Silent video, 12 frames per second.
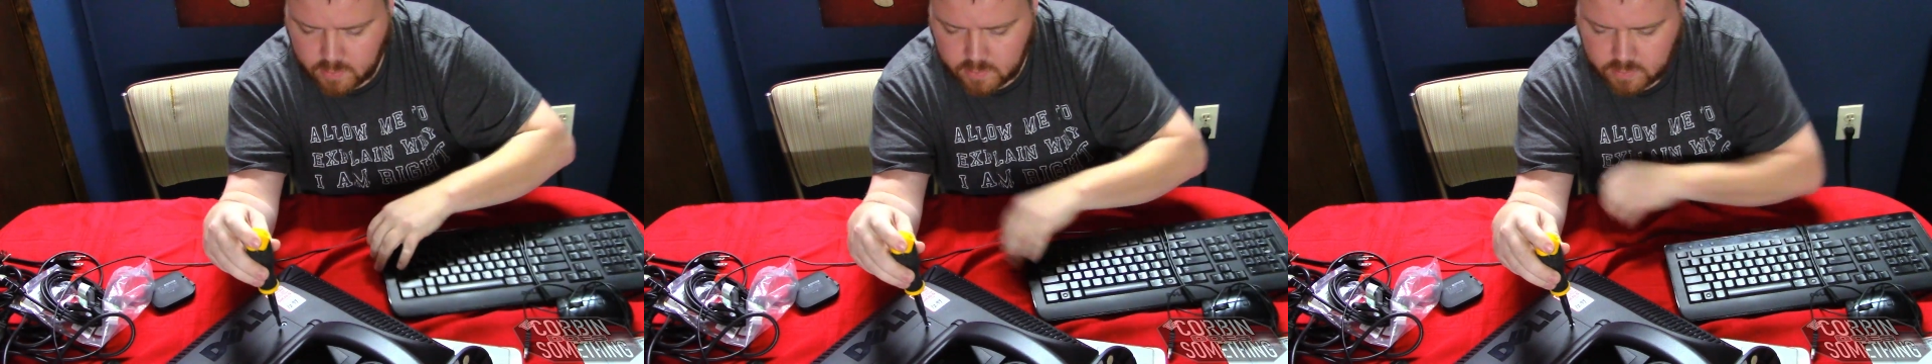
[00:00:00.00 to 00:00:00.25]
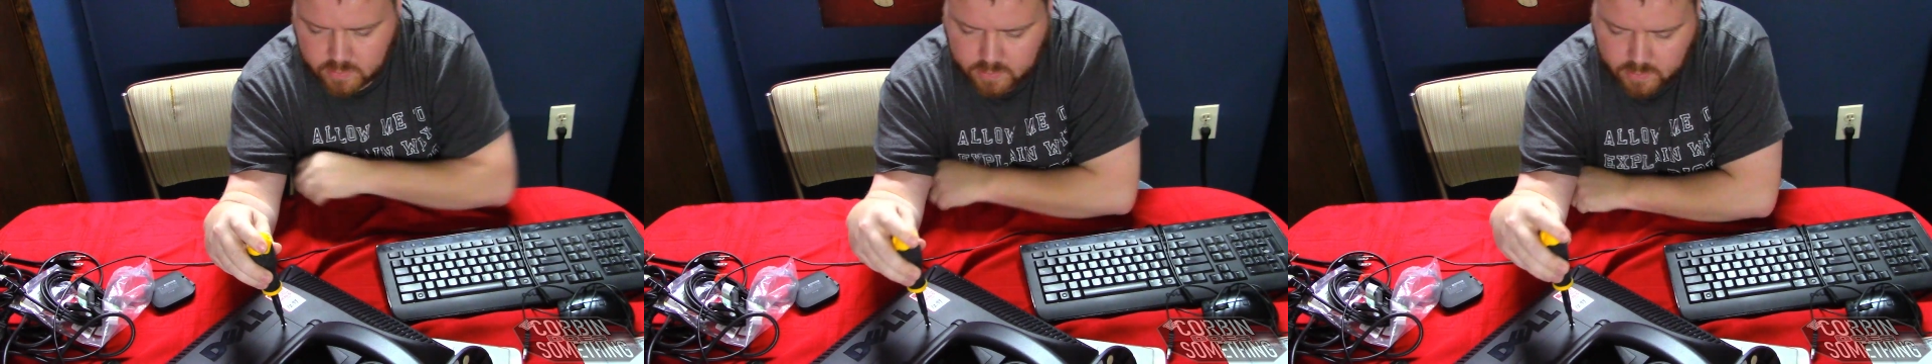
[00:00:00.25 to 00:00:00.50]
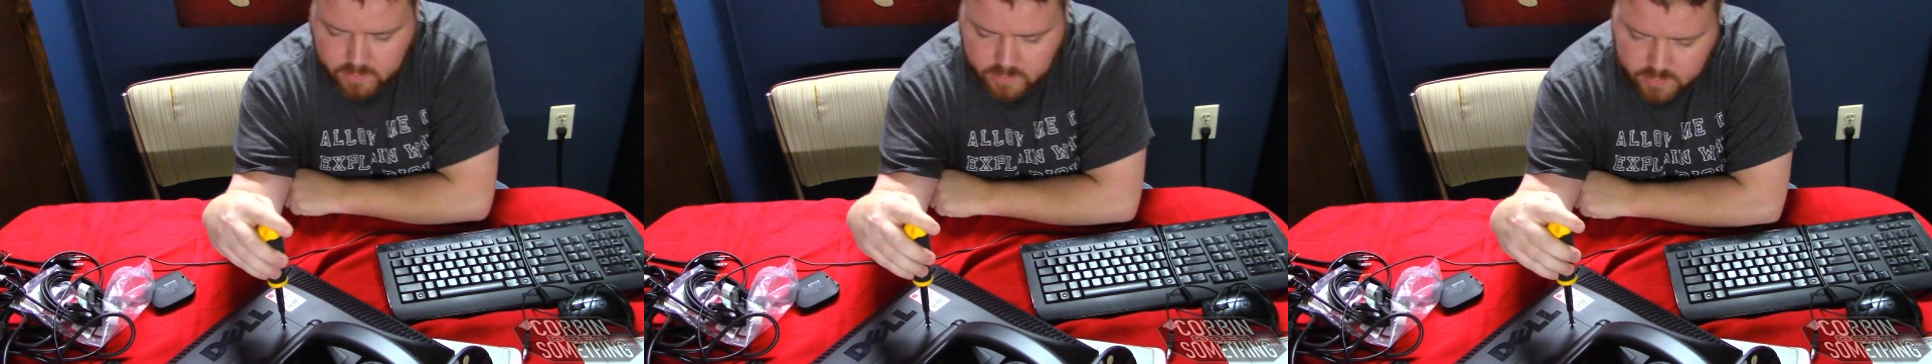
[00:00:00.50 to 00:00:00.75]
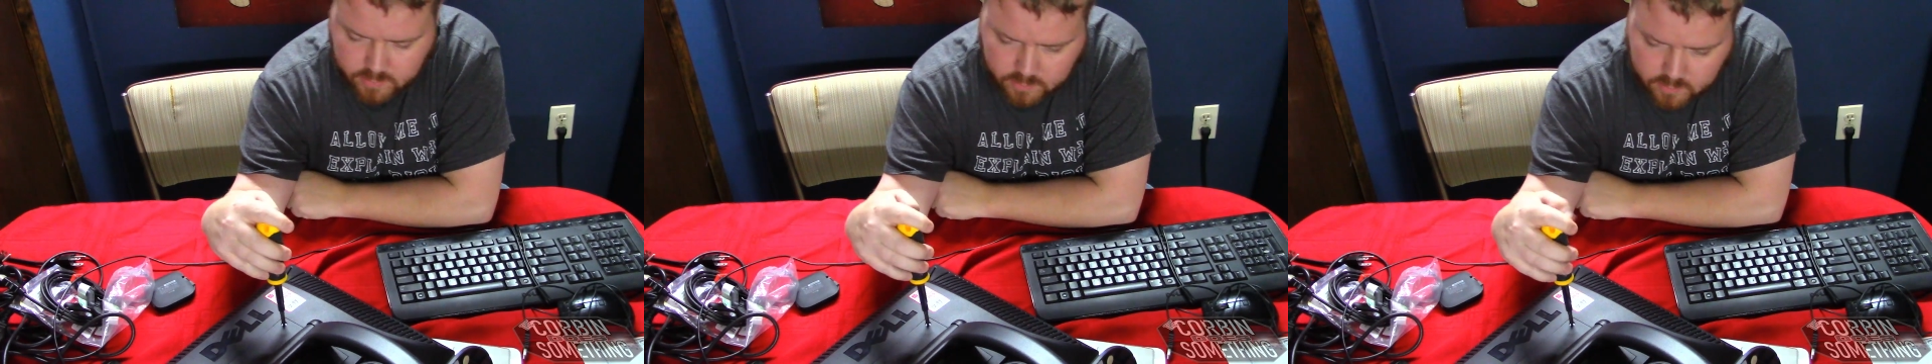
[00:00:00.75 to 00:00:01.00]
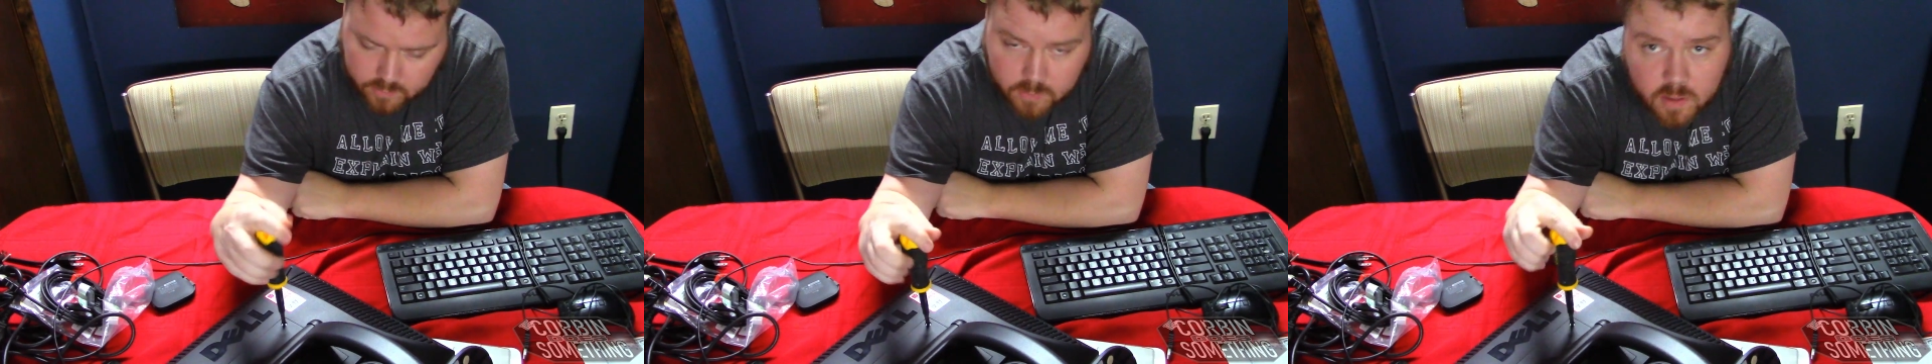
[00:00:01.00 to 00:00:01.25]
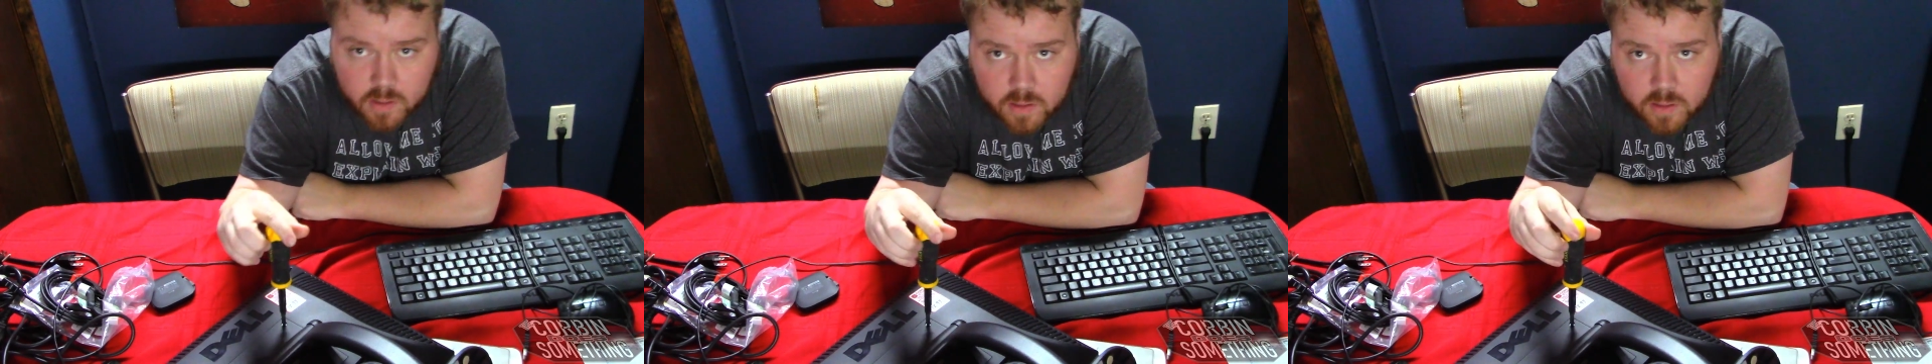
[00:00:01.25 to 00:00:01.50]
just unscrew
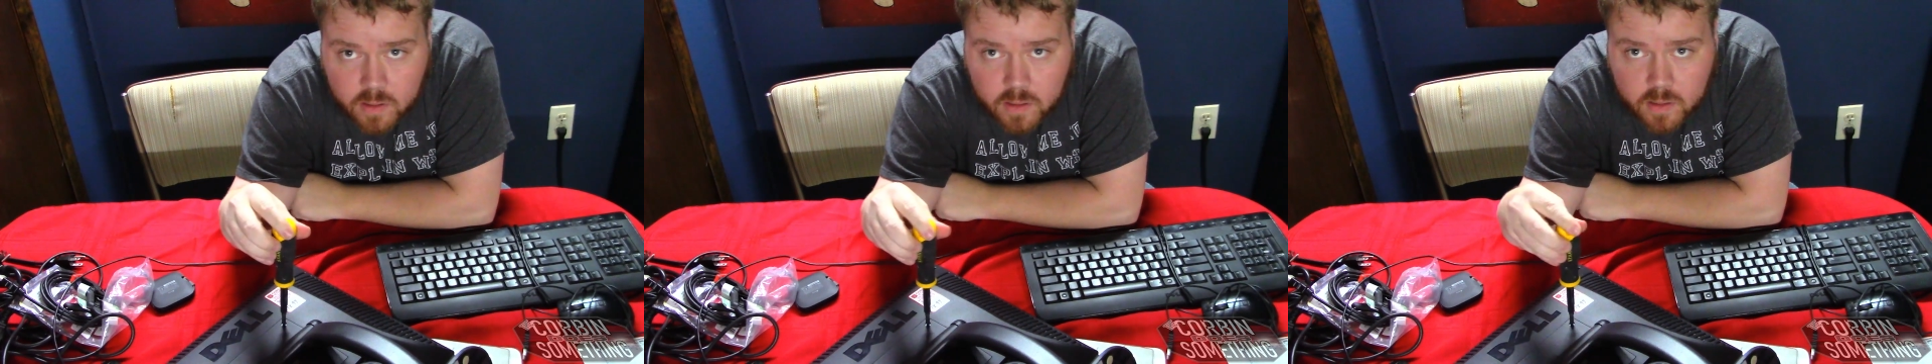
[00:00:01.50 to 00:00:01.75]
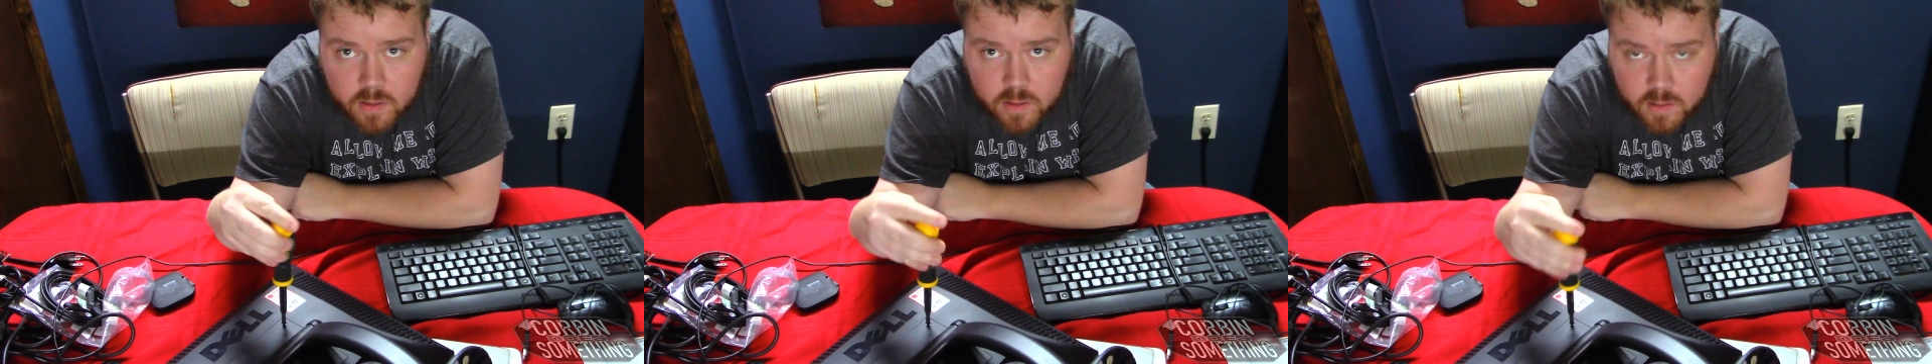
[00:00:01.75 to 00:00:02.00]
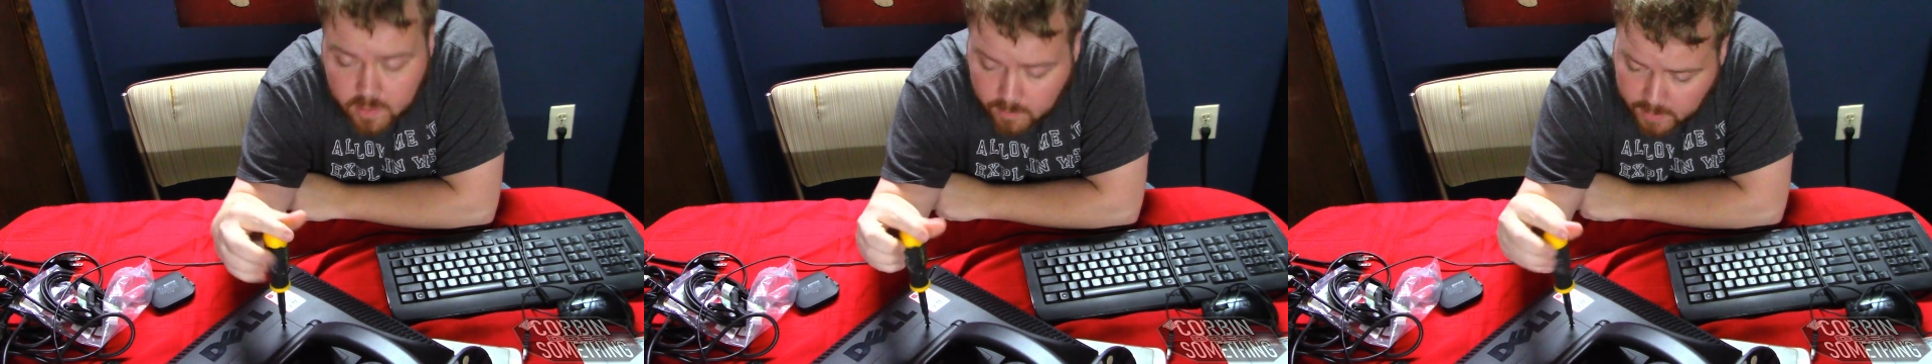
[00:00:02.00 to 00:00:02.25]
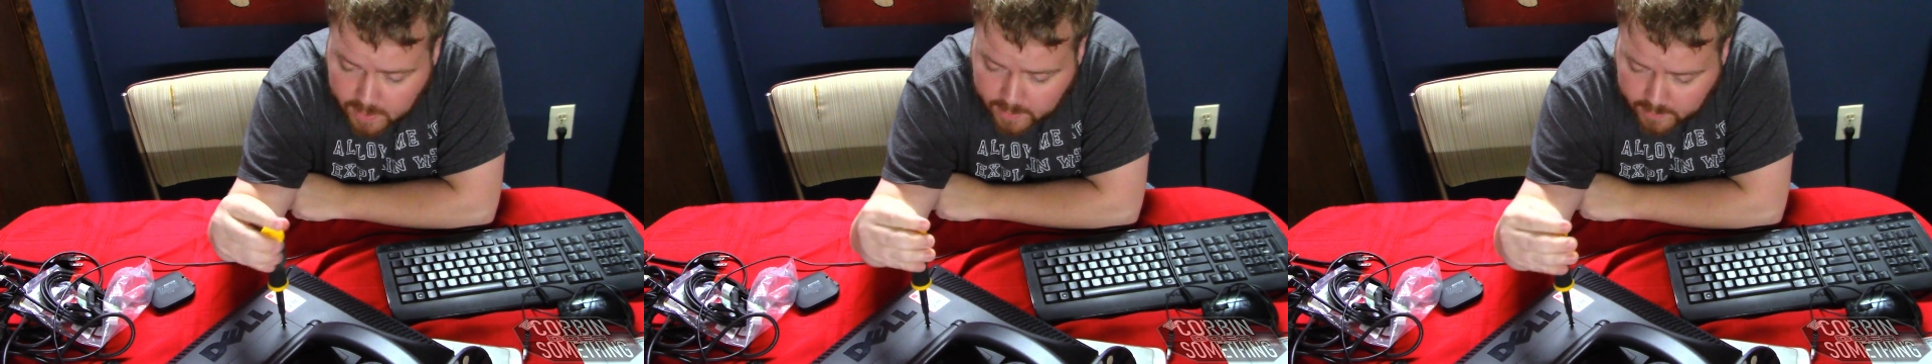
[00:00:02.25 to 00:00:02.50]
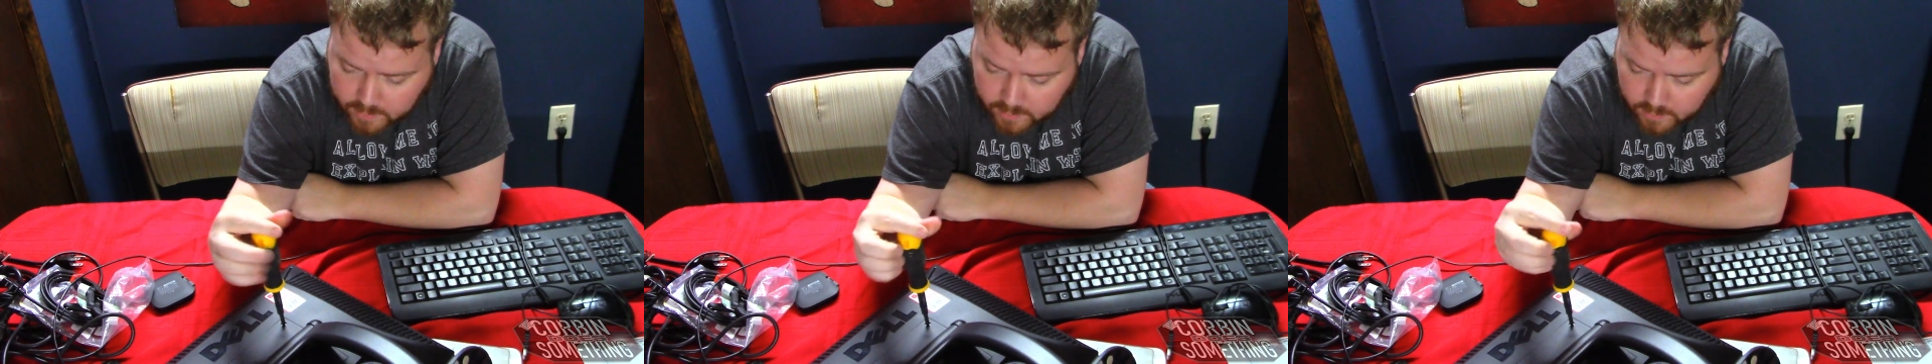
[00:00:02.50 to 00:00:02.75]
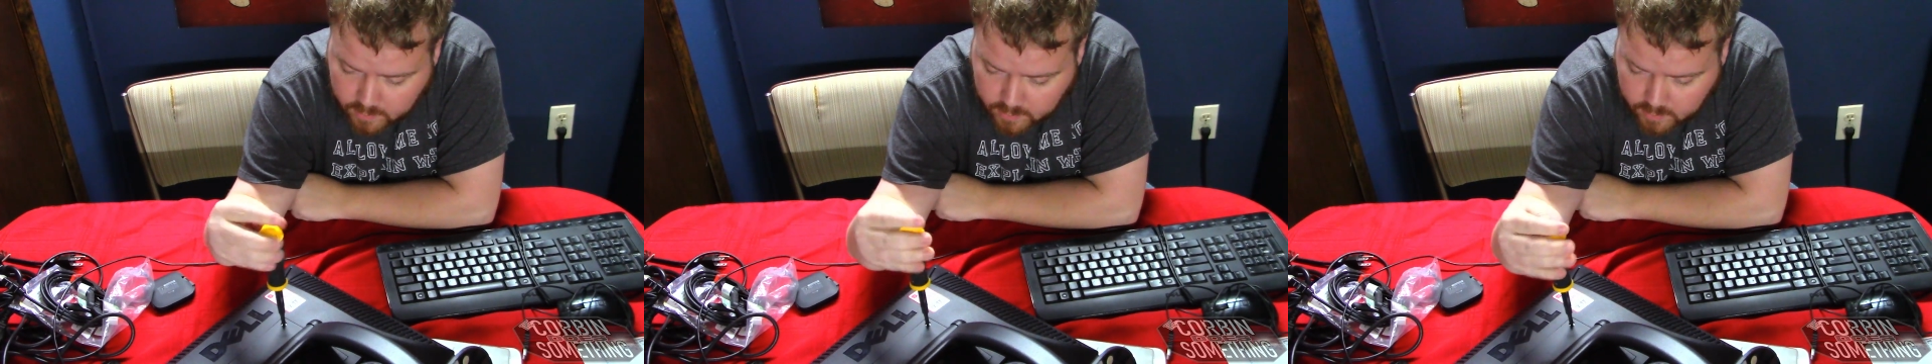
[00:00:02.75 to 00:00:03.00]
the back
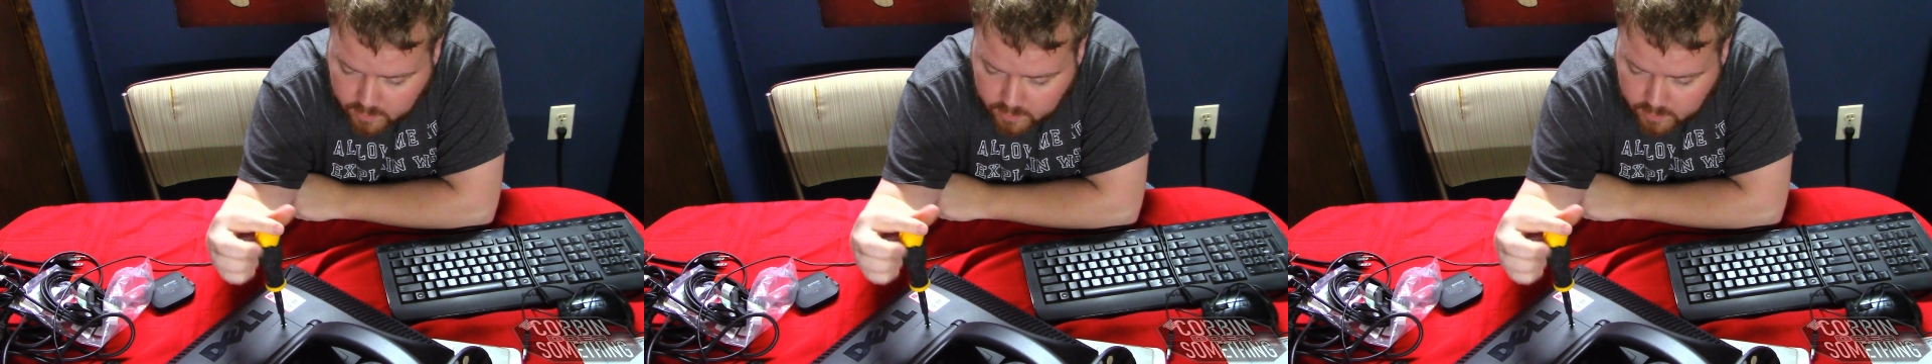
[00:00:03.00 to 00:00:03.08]
here.